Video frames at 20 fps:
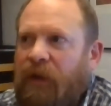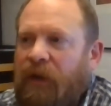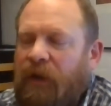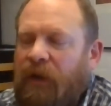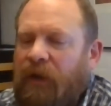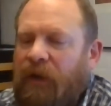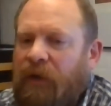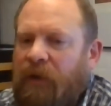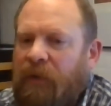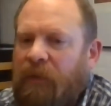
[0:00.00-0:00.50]

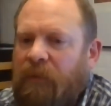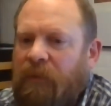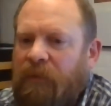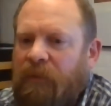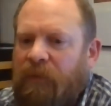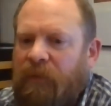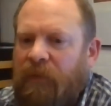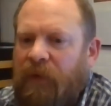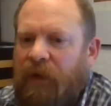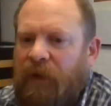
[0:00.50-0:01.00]

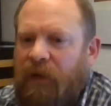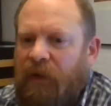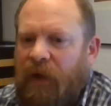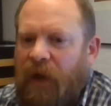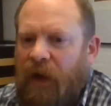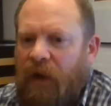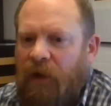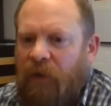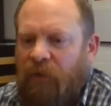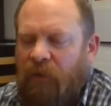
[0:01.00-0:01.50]
um, an
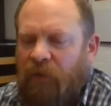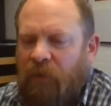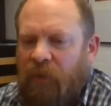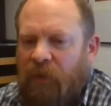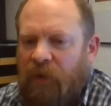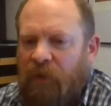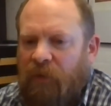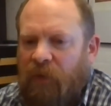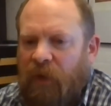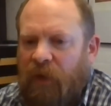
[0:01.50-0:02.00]
account or
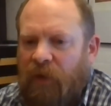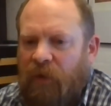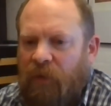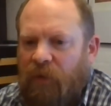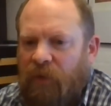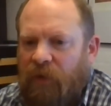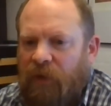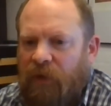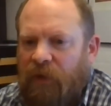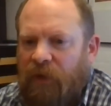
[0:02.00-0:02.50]
whatever they
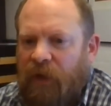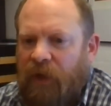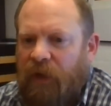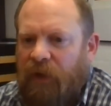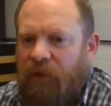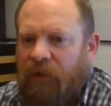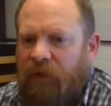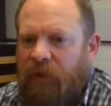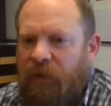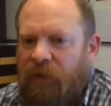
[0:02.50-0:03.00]
call it at
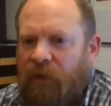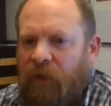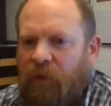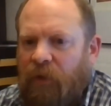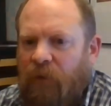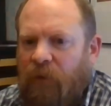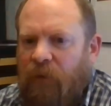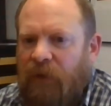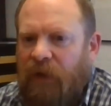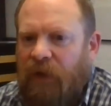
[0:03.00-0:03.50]
the
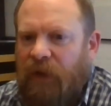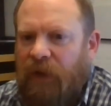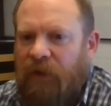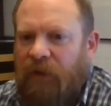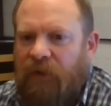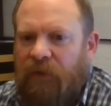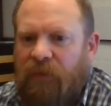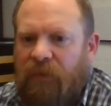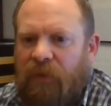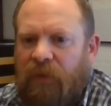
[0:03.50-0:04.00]
Open
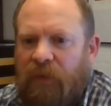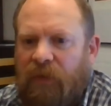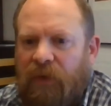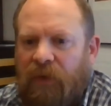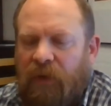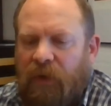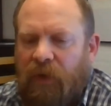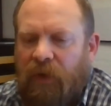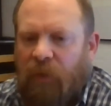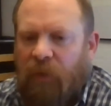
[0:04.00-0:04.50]
Collective,
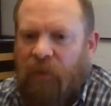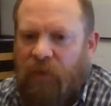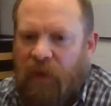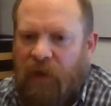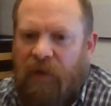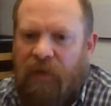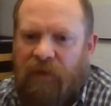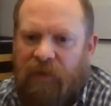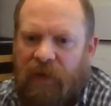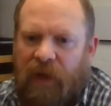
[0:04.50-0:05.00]
which would
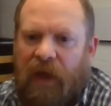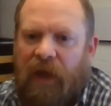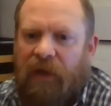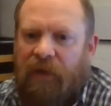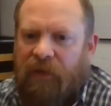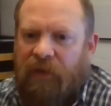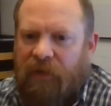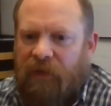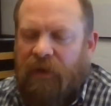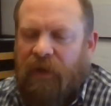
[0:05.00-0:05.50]
then
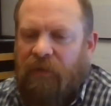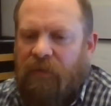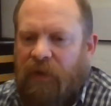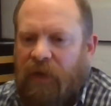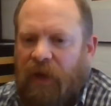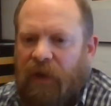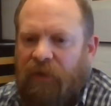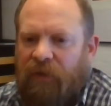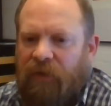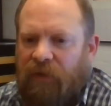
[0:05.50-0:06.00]
start
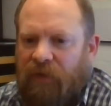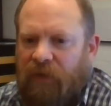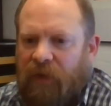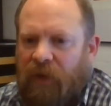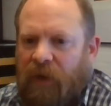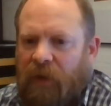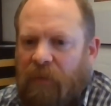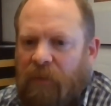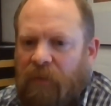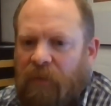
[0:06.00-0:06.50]
giving us
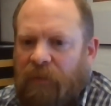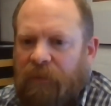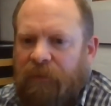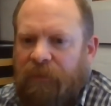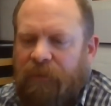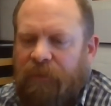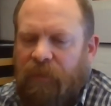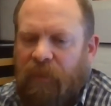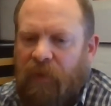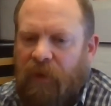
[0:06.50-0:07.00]
um,
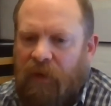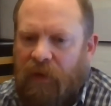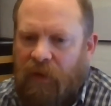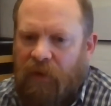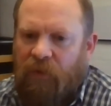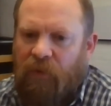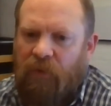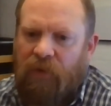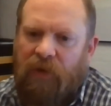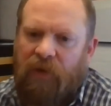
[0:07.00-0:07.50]

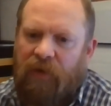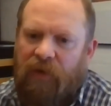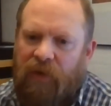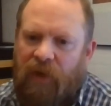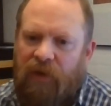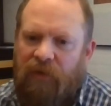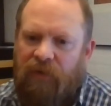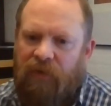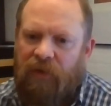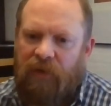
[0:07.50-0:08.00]
an
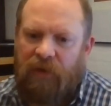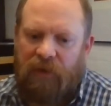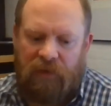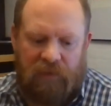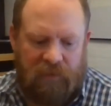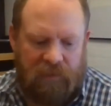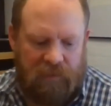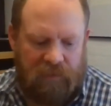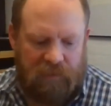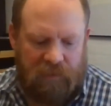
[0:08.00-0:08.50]

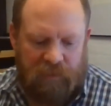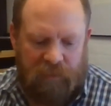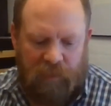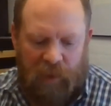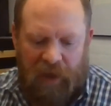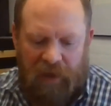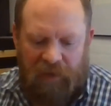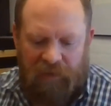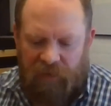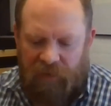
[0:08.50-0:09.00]
organizational
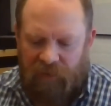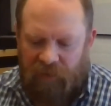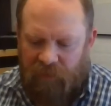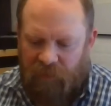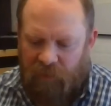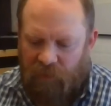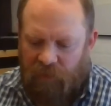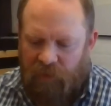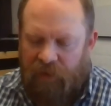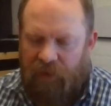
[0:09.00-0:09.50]
basis
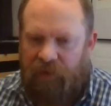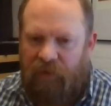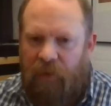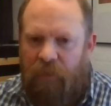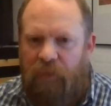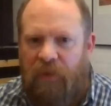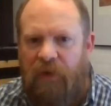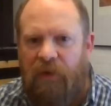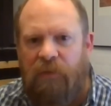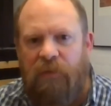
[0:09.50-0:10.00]
for
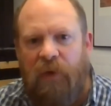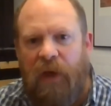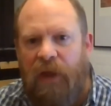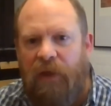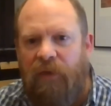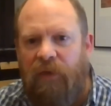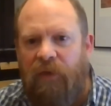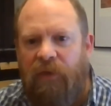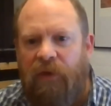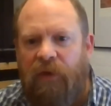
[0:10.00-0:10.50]
accepting
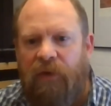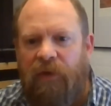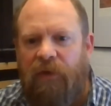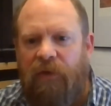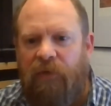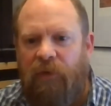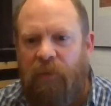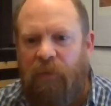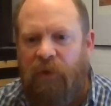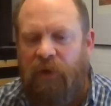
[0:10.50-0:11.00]
funds and
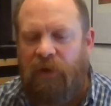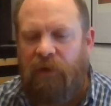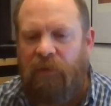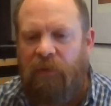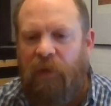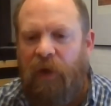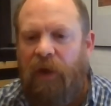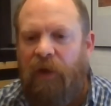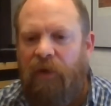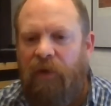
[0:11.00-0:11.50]

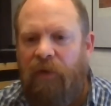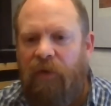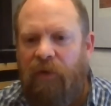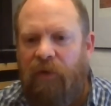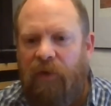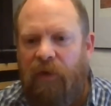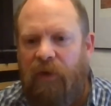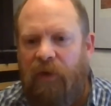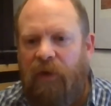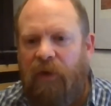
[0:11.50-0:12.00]
distributing
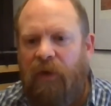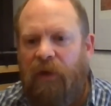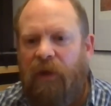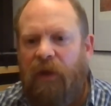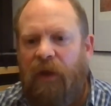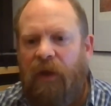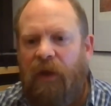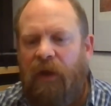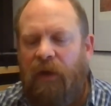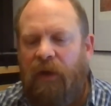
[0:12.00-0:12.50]
funds
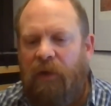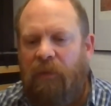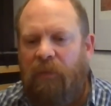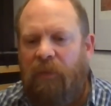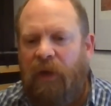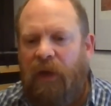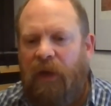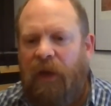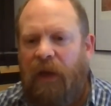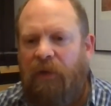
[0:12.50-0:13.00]

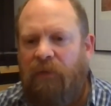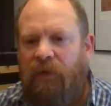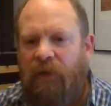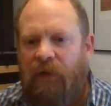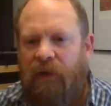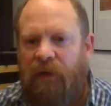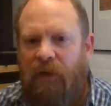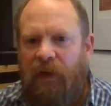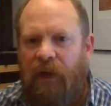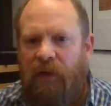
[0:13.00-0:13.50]
um, and have
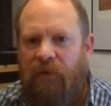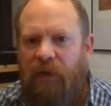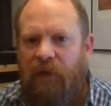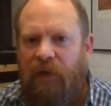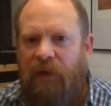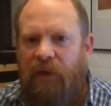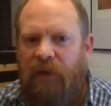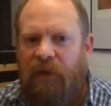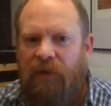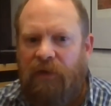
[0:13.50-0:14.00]
a
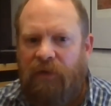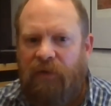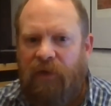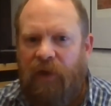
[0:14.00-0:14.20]
having a legal